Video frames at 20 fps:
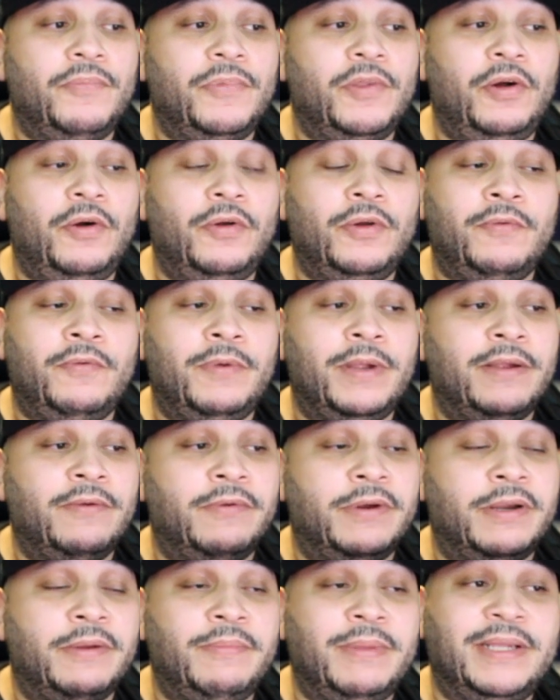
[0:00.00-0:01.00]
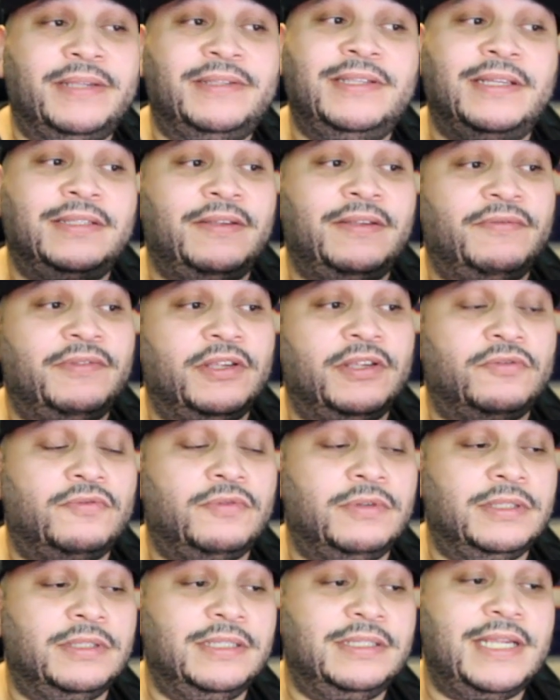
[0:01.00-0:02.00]
The only way it would have made sense if this
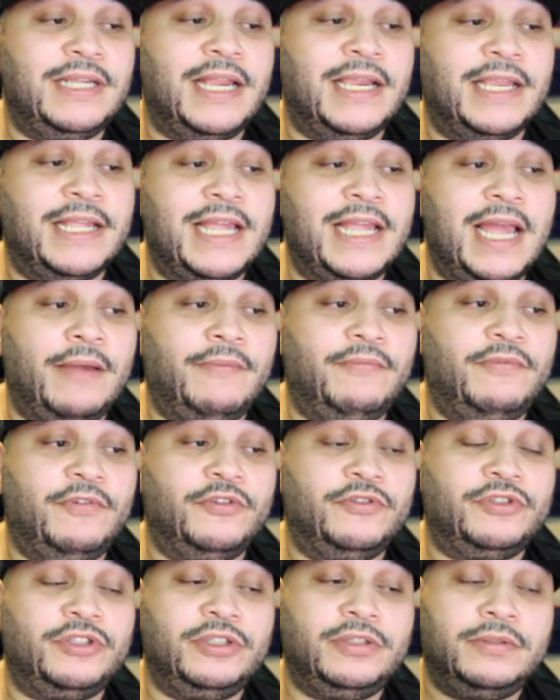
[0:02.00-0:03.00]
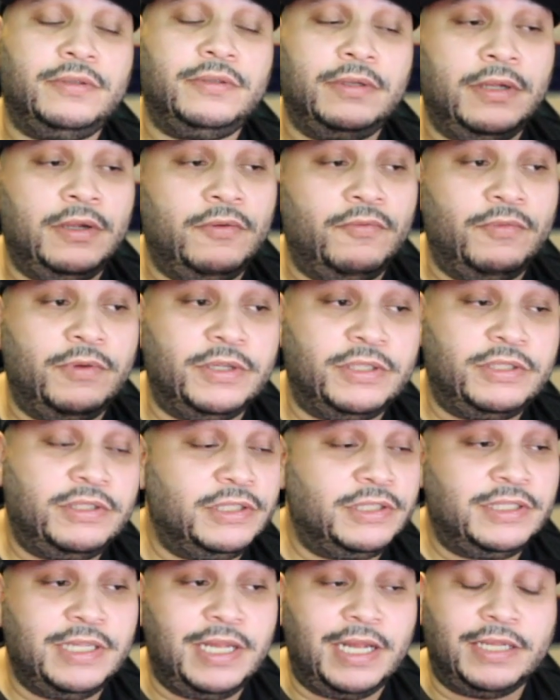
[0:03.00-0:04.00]
was the standing cab version, which
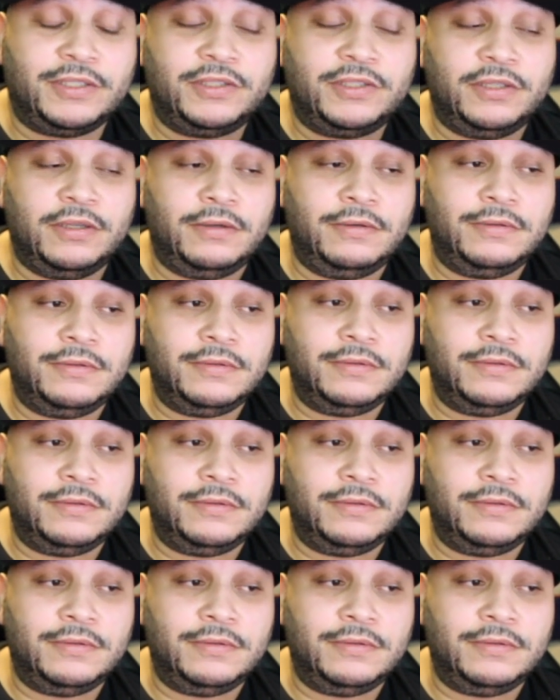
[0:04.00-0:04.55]
is not so.